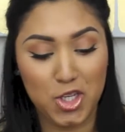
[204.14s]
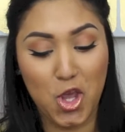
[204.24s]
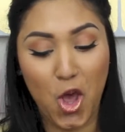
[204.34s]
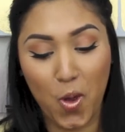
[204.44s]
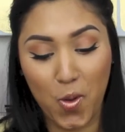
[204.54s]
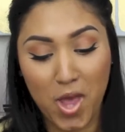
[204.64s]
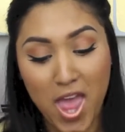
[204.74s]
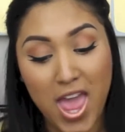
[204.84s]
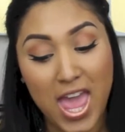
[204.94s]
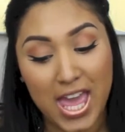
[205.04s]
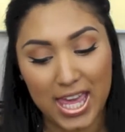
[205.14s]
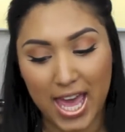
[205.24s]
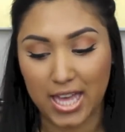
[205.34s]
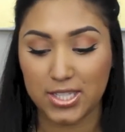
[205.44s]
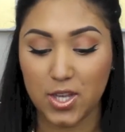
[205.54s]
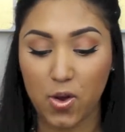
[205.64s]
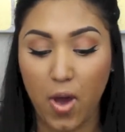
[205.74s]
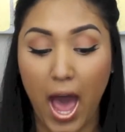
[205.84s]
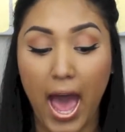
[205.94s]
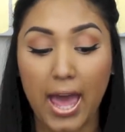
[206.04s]
so yeah,
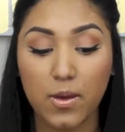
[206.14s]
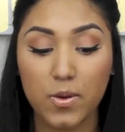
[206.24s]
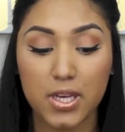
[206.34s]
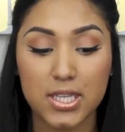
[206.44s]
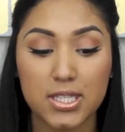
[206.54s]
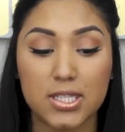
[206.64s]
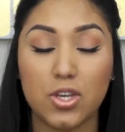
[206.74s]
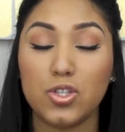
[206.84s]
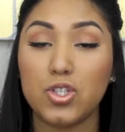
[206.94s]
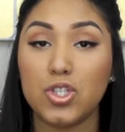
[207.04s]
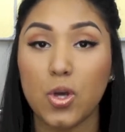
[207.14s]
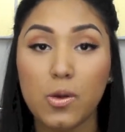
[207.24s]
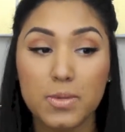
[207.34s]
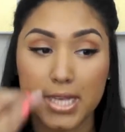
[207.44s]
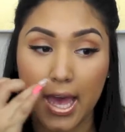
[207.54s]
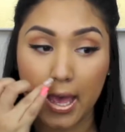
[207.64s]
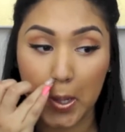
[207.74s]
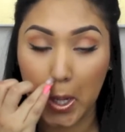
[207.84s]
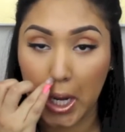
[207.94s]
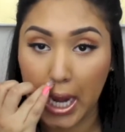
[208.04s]
so I was so upset.
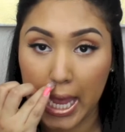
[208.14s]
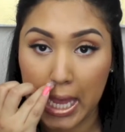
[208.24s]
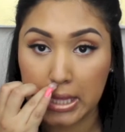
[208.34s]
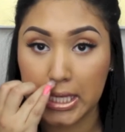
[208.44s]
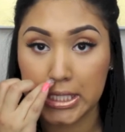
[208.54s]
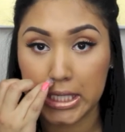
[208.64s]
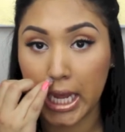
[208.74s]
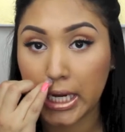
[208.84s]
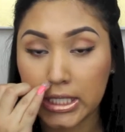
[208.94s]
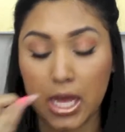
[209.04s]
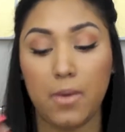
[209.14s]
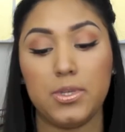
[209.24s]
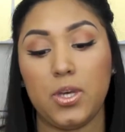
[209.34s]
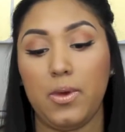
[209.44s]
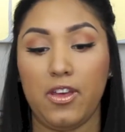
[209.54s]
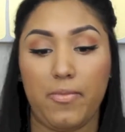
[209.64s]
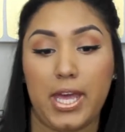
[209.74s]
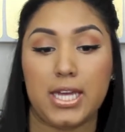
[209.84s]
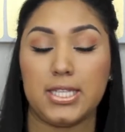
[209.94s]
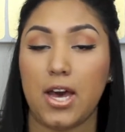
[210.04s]
I cried the entire time until we left my
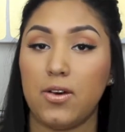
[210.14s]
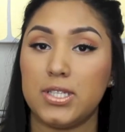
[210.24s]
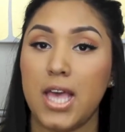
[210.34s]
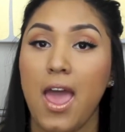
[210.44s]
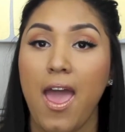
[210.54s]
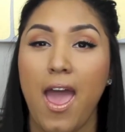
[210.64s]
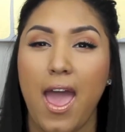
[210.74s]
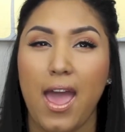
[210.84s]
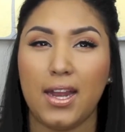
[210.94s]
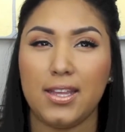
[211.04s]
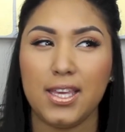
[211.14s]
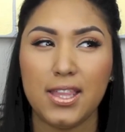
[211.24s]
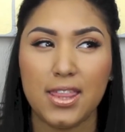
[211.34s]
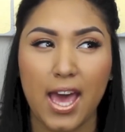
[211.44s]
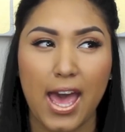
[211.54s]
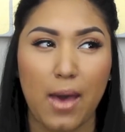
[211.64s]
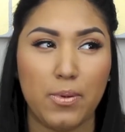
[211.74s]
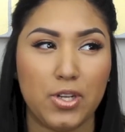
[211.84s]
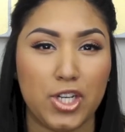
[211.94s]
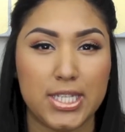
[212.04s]
aunt's house. And I think that
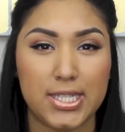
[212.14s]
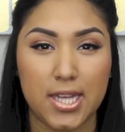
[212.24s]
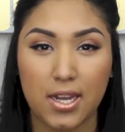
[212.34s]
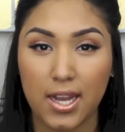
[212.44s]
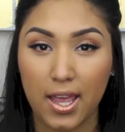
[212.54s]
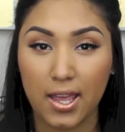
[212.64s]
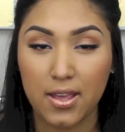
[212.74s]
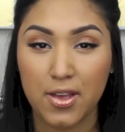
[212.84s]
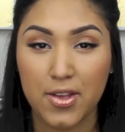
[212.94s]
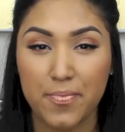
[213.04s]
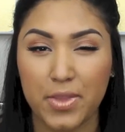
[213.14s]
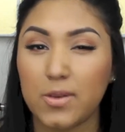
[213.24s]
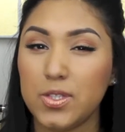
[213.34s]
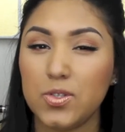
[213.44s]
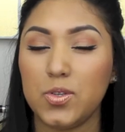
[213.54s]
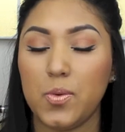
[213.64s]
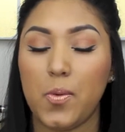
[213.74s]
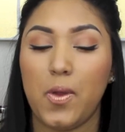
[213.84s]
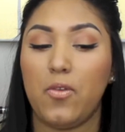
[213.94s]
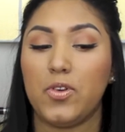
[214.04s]
happened on a Sunday. That was usually when
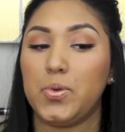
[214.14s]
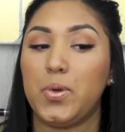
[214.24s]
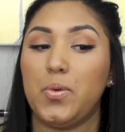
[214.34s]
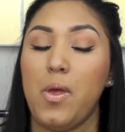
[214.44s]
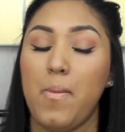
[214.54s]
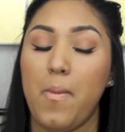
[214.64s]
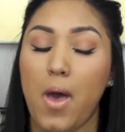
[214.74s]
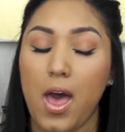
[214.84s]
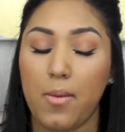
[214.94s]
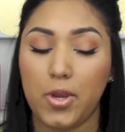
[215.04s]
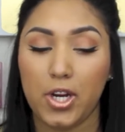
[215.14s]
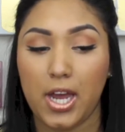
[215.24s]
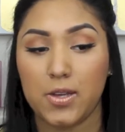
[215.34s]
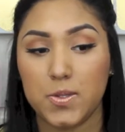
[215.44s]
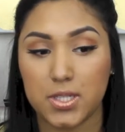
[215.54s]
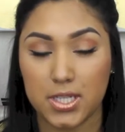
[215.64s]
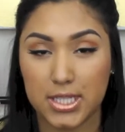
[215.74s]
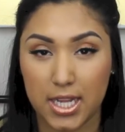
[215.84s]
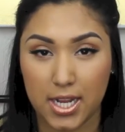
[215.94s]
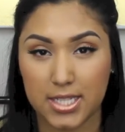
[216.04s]
we went over to her, um, her house was on
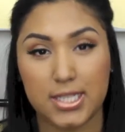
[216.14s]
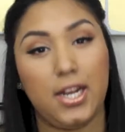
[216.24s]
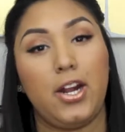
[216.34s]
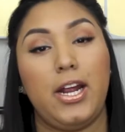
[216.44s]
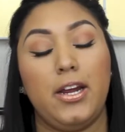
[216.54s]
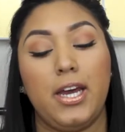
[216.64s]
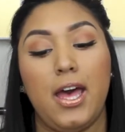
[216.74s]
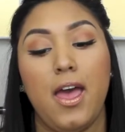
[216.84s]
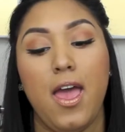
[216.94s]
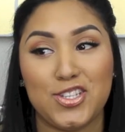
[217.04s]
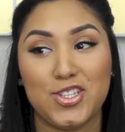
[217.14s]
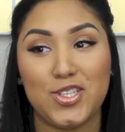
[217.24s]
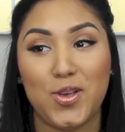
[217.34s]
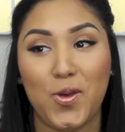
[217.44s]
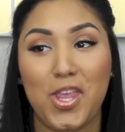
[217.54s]
Sundays to get her hair cut. So